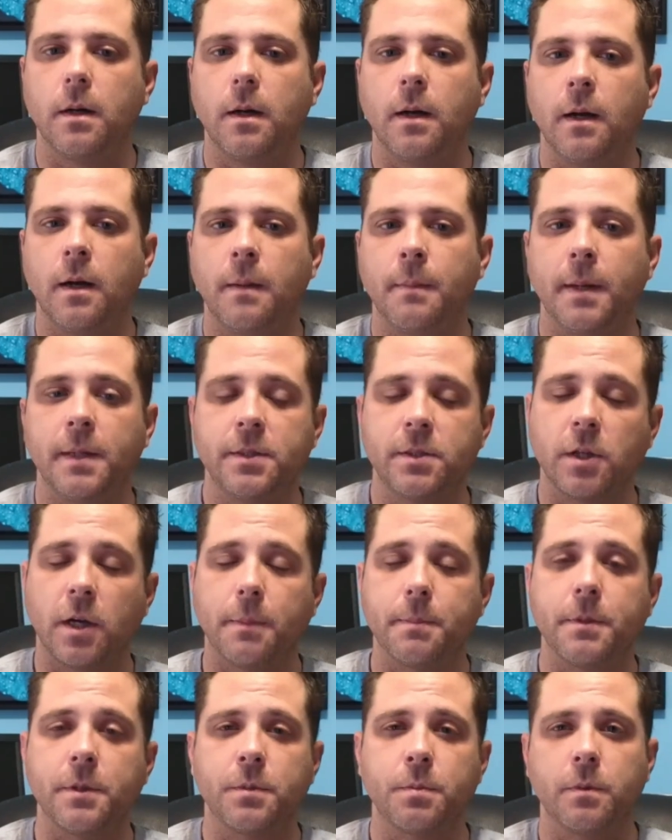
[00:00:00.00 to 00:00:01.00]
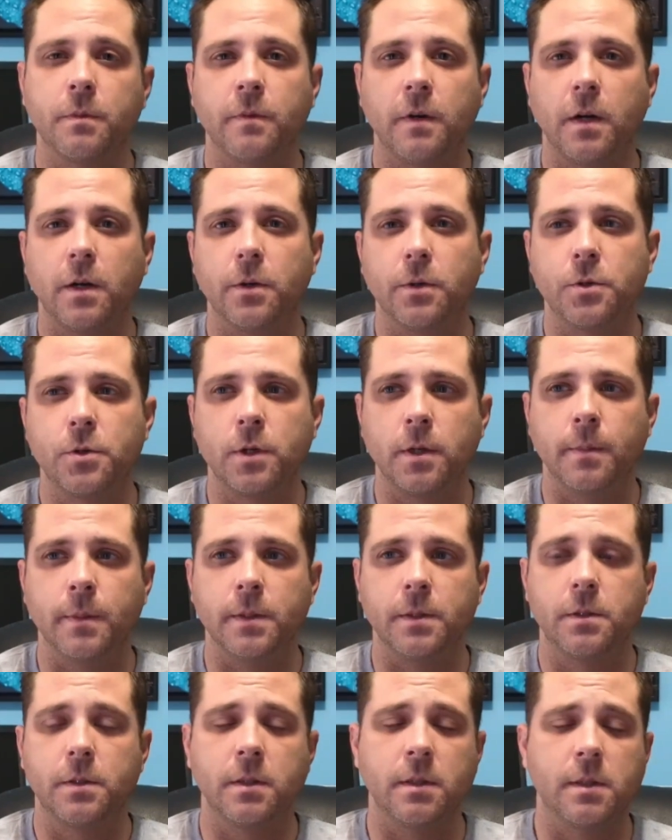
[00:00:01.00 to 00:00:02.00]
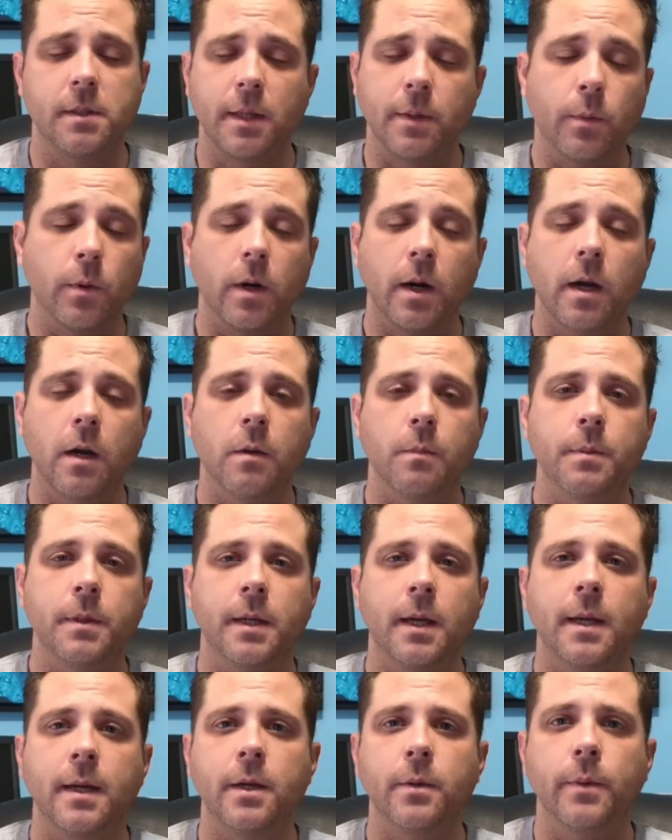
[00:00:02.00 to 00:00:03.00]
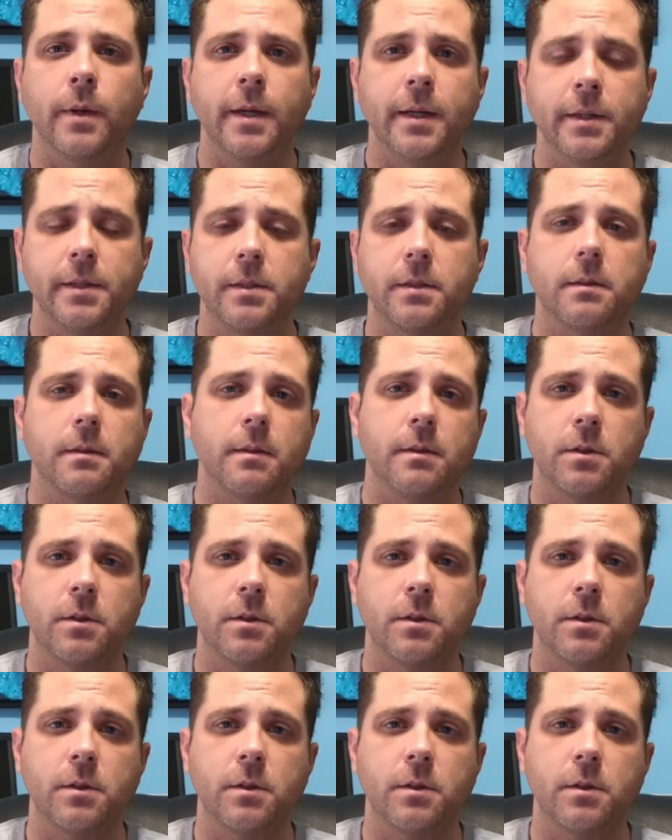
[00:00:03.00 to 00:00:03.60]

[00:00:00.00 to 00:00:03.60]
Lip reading: I stopped the Spravato treatments since they weren't helping anyways.